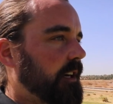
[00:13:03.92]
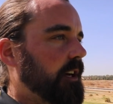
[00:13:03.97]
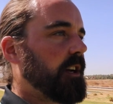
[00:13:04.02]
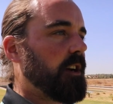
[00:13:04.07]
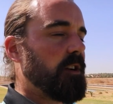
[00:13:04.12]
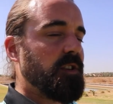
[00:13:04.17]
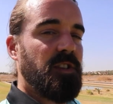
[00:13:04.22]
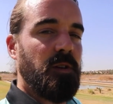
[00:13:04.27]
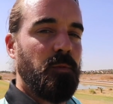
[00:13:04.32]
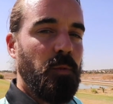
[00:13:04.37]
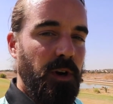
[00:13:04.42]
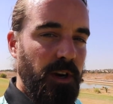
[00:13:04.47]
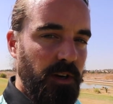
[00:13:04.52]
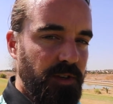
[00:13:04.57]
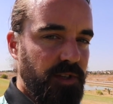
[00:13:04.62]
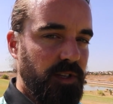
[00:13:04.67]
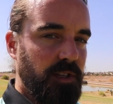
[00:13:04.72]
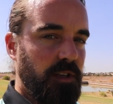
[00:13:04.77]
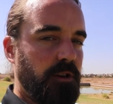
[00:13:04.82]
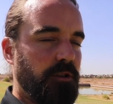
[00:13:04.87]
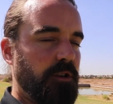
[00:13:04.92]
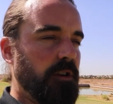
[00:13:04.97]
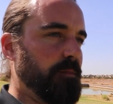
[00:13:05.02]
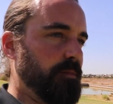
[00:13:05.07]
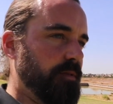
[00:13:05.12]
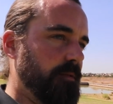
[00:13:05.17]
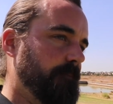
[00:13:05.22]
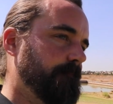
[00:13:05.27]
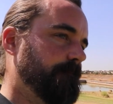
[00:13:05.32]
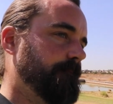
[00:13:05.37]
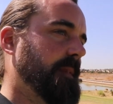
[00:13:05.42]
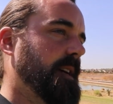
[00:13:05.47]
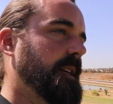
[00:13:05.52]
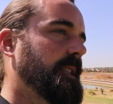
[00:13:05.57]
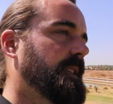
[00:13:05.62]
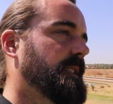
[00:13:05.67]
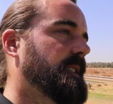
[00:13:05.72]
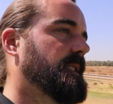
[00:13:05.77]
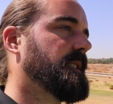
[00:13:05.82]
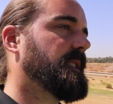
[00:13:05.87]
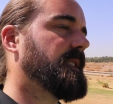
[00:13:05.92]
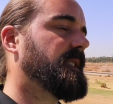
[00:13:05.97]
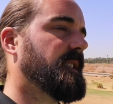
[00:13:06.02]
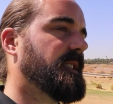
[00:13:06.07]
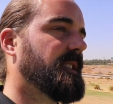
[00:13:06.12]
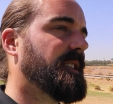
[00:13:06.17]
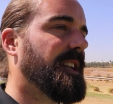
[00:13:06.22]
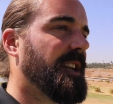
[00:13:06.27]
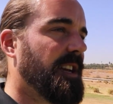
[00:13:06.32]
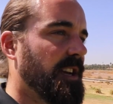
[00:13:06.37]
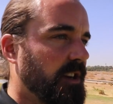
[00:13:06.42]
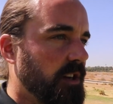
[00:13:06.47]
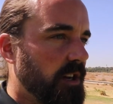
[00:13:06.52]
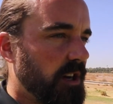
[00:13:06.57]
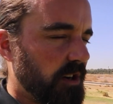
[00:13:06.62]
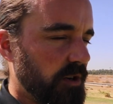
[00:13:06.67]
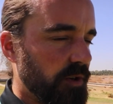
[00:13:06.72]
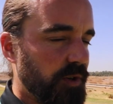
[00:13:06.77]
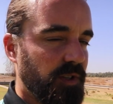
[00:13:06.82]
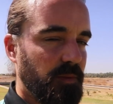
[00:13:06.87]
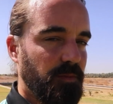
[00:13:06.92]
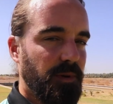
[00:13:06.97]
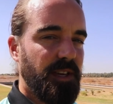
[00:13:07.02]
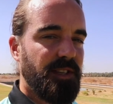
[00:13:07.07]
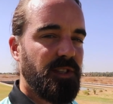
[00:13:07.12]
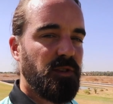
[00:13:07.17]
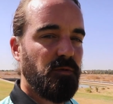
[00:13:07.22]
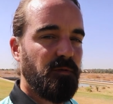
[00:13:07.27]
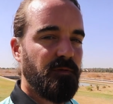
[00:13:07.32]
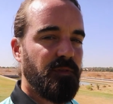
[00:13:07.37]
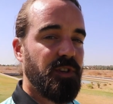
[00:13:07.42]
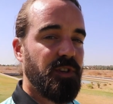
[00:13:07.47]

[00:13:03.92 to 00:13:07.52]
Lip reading: going to go somewhere else in Europe, and this is the Sicilian coast, a place called